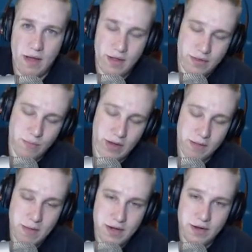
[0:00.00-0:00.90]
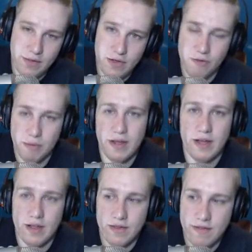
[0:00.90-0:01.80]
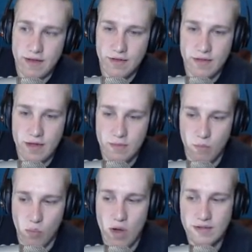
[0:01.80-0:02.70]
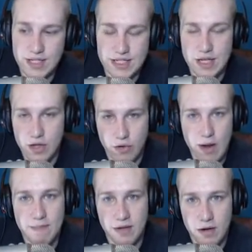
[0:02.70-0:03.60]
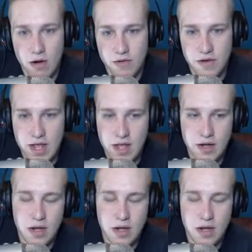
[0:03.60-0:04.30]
it's recommended unless you're playing against decks that want to get a crap ton of cards in hand.